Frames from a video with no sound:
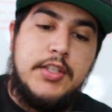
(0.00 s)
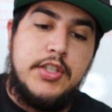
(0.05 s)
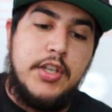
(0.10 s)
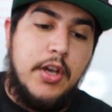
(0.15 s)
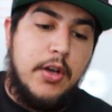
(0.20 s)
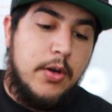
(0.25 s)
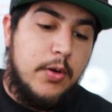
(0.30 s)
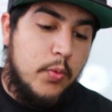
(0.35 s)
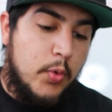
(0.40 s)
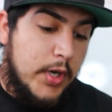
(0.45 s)

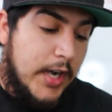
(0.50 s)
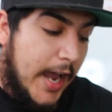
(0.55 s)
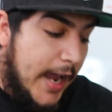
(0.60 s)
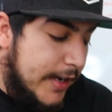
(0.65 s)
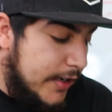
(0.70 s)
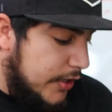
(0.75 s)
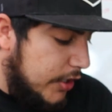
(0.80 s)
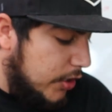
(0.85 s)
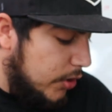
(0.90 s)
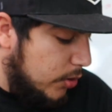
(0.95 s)
So what
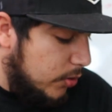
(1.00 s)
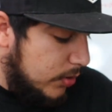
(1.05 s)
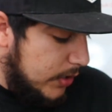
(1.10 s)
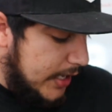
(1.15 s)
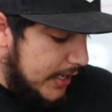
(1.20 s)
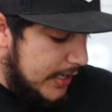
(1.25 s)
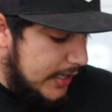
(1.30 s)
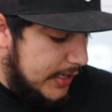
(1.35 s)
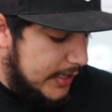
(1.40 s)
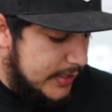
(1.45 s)
I do
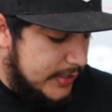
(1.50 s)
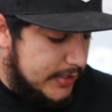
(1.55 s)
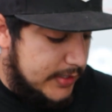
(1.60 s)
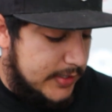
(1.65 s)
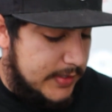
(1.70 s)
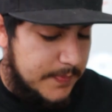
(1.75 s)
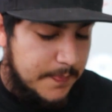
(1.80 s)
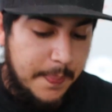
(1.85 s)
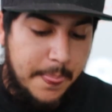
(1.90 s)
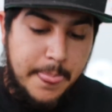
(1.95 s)

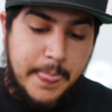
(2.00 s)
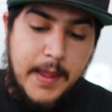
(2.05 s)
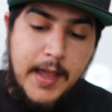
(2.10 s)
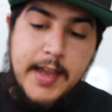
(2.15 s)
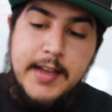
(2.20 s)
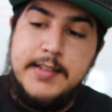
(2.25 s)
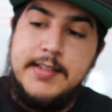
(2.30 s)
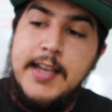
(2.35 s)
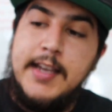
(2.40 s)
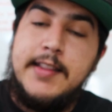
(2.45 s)
is
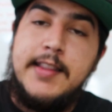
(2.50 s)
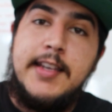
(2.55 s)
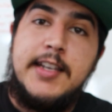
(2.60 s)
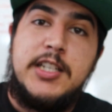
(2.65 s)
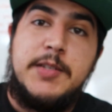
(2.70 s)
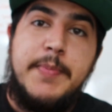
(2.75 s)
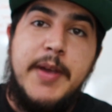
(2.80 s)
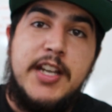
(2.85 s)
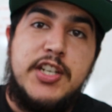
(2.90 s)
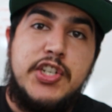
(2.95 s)
I take the
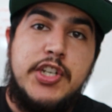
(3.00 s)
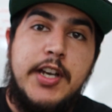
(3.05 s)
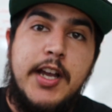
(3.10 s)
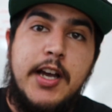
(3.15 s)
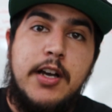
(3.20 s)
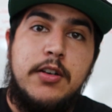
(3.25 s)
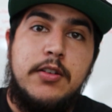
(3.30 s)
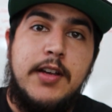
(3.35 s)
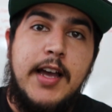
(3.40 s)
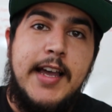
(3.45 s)
expansion
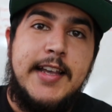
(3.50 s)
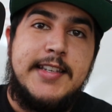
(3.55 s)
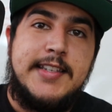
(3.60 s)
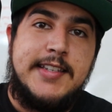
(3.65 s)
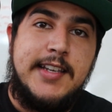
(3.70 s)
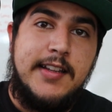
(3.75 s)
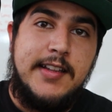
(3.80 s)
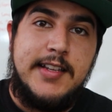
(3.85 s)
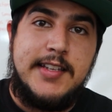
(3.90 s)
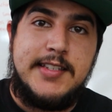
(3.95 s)
out, I
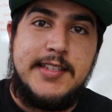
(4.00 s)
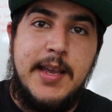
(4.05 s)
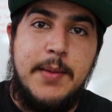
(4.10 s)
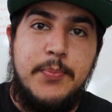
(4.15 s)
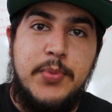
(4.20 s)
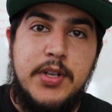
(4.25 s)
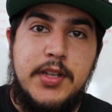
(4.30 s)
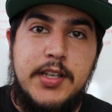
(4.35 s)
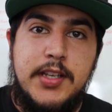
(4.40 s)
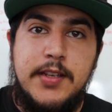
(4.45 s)
sell it
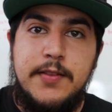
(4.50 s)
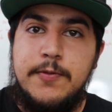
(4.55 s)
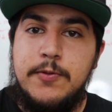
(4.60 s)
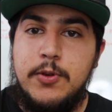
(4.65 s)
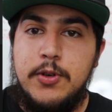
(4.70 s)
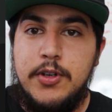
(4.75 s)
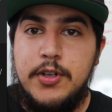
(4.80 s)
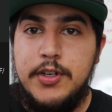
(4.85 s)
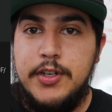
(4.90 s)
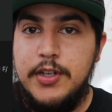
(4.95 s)
separately
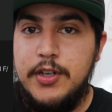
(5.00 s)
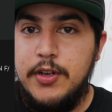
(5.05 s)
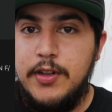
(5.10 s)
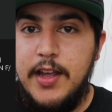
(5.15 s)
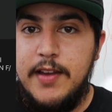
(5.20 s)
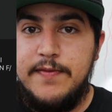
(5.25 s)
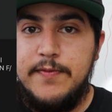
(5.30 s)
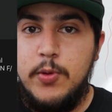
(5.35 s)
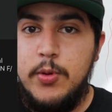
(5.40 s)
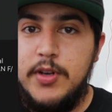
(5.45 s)
for, you know,
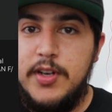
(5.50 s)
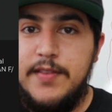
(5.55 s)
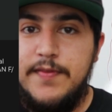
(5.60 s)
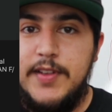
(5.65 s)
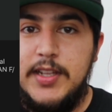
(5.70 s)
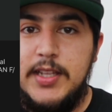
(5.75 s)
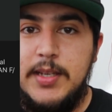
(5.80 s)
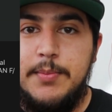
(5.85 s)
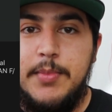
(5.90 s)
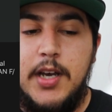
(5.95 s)
that 40,
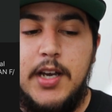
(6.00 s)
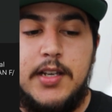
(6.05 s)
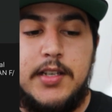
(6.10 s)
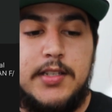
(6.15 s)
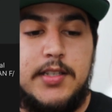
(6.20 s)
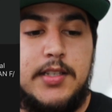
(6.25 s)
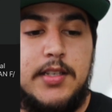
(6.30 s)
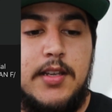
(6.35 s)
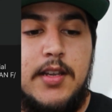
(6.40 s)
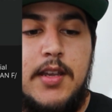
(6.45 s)
50
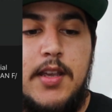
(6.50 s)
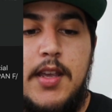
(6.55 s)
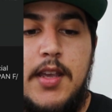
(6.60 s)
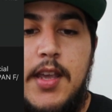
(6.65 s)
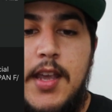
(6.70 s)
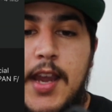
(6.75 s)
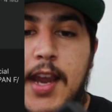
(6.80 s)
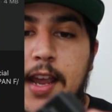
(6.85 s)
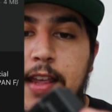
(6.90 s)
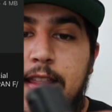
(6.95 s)
bucks.
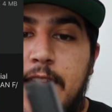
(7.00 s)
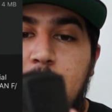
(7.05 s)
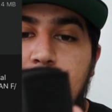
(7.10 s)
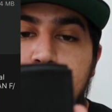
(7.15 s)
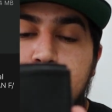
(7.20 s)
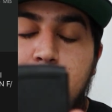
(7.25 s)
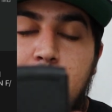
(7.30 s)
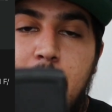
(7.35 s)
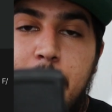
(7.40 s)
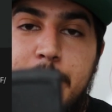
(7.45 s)
And then I
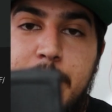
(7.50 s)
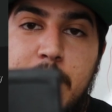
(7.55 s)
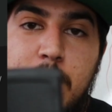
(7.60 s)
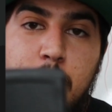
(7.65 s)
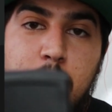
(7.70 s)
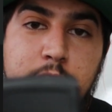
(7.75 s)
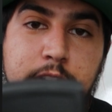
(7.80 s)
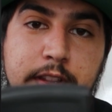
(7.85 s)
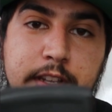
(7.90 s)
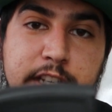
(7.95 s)
pop in
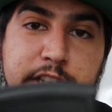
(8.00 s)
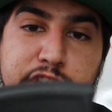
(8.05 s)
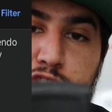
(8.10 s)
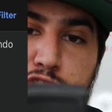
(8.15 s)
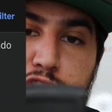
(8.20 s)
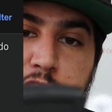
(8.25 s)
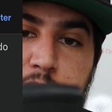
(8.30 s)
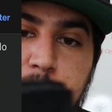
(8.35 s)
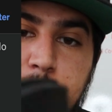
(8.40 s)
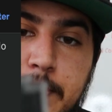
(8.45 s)
one of these
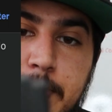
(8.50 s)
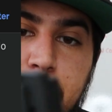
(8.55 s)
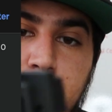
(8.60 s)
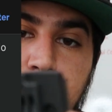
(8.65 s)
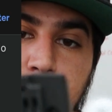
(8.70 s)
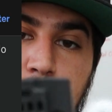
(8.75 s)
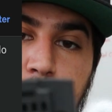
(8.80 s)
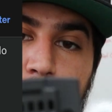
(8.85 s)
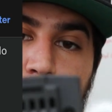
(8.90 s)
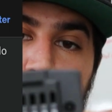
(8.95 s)
cheap,
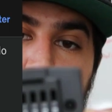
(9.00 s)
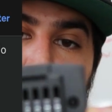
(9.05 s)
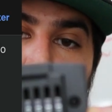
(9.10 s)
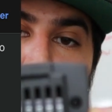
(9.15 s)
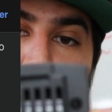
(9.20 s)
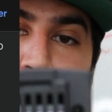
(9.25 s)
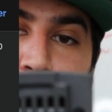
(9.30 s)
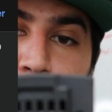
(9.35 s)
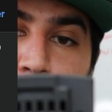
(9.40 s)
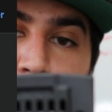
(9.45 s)

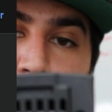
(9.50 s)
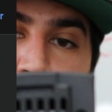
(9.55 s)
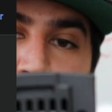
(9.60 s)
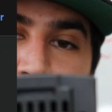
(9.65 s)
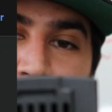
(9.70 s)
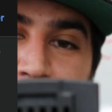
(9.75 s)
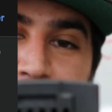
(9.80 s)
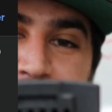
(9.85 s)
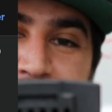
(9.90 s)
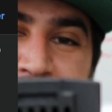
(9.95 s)

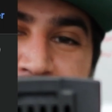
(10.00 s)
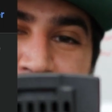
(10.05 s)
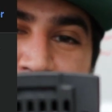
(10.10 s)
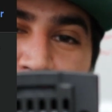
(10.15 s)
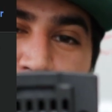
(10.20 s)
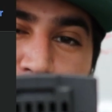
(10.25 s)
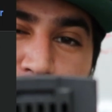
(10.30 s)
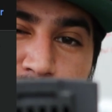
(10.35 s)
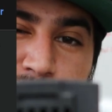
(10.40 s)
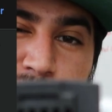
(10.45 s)
like
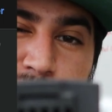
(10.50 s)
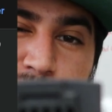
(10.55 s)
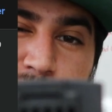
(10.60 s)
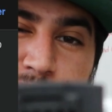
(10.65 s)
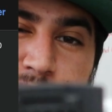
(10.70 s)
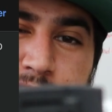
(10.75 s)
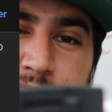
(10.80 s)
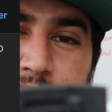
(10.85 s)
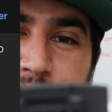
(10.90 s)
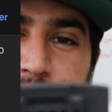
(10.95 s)

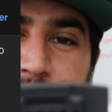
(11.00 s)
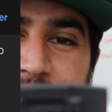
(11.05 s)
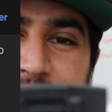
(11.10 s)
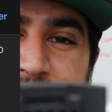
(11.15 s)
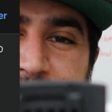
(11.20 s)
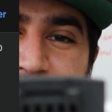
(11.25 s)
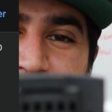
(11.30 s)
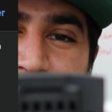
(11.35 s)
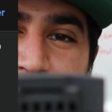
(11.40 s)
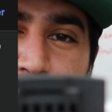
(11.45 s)
I think they're like
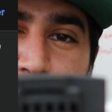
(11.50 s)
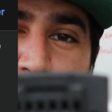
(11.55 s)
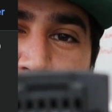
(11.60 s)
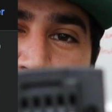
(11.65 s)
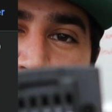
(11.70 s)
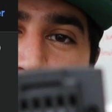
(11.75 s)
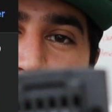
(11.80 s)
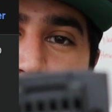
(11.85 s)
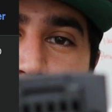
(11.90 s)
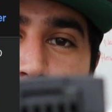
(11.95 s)
$6 or
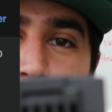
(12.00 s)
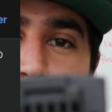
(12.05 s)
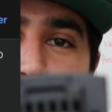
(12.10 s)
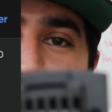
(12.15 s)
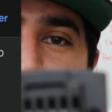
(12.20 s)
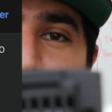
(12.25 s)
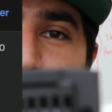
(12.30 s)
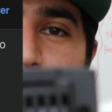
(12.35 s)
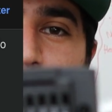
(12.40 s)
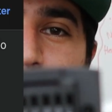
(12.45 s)

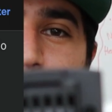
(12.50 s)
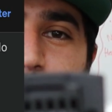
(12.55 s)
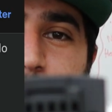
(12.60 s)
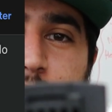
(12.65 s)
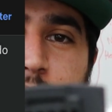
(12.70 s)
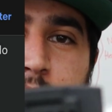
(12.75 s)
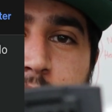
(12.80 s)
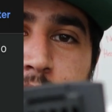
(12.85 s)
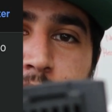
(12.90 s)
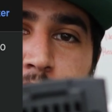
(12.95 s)
$7 shipped